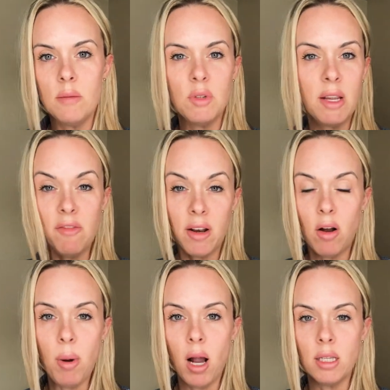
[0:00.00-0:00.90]
if at all
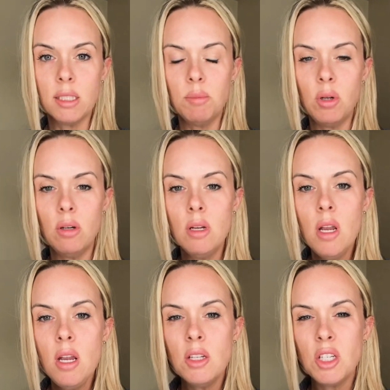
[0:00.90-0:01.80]
possible,
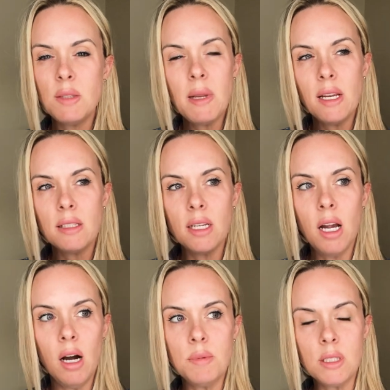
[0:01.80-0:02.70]
just because it
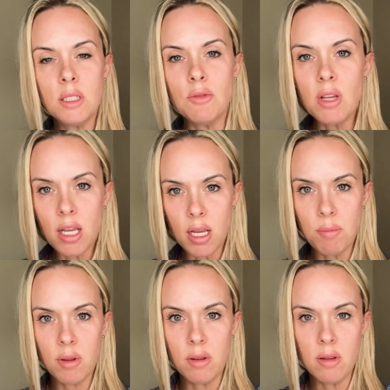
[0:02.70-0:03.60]
helps to
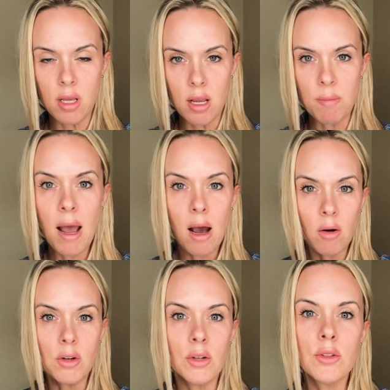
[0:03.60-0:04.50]
keep the
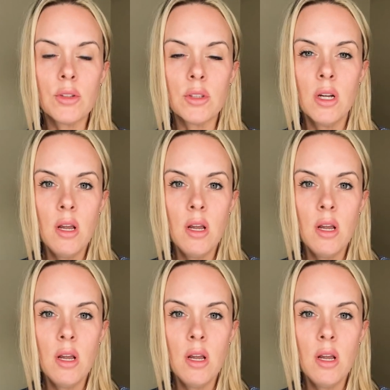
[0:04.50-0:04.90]
powders